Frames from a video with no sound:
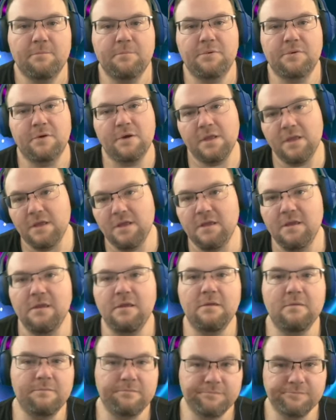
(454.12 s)

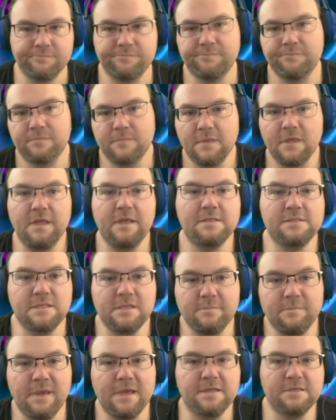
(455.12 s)
pretty
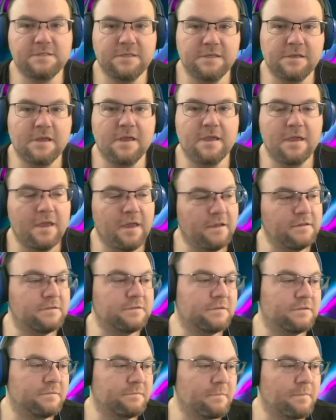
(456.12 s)
easy basic, I
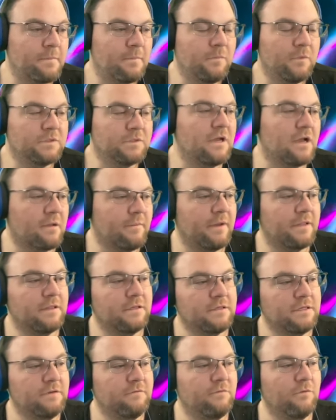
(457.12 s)
guess. We'll talk about
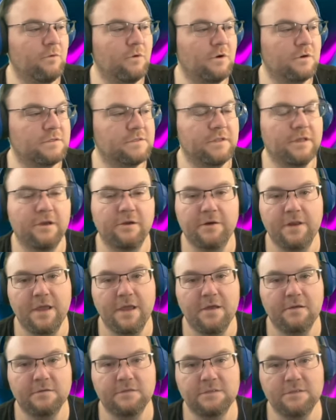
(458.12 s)
the T4s though
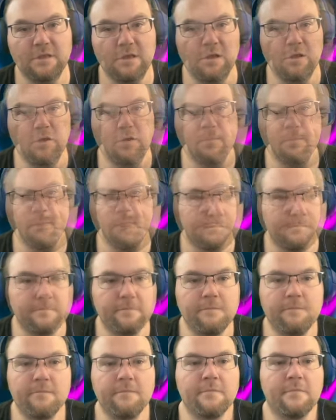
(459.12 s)
now. So
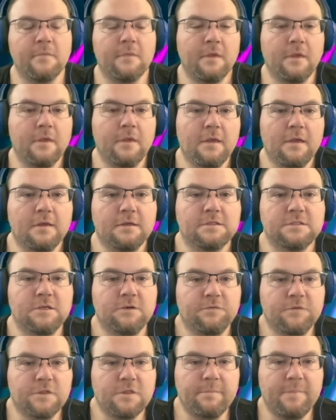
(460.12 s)

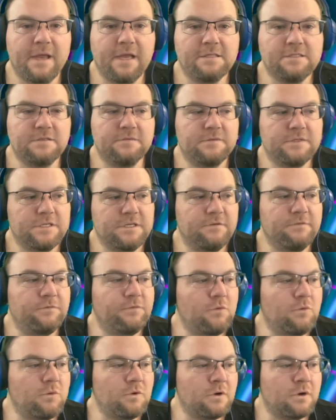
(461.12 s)
for the passive
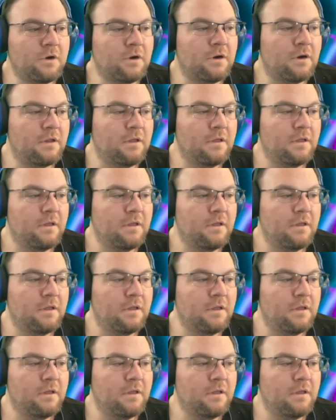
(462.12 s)
T4,